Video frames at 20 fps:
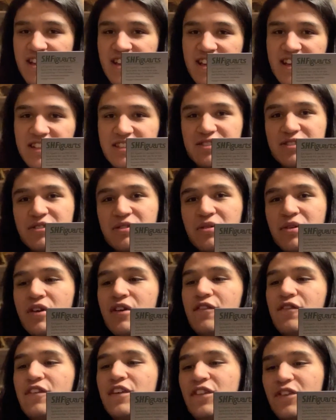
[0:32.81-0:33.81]
And so,
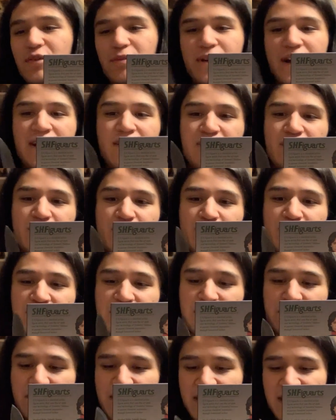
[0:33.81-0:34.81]
friendly reminder to
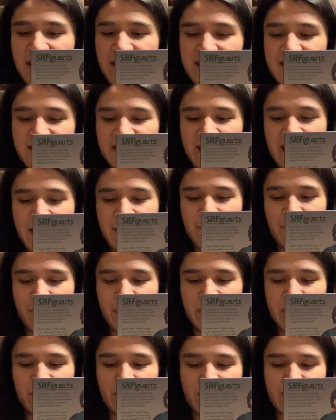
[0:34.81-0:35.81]
always be safe
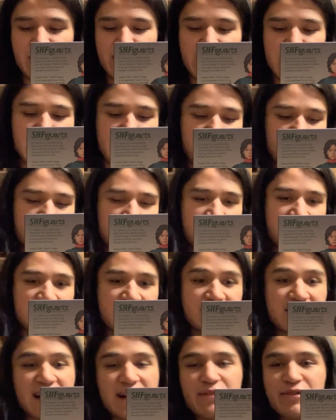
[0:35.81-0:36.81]
with your knives,
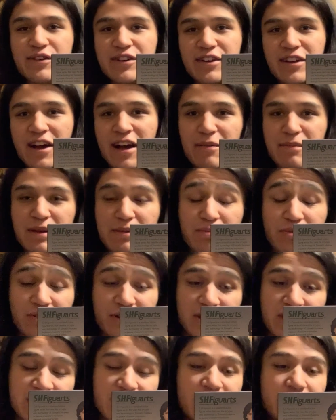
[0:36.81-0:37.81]
because that one got me
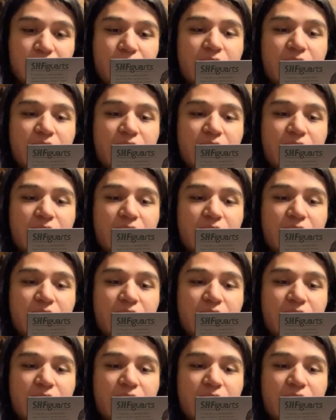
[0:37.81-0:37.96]
pretty good.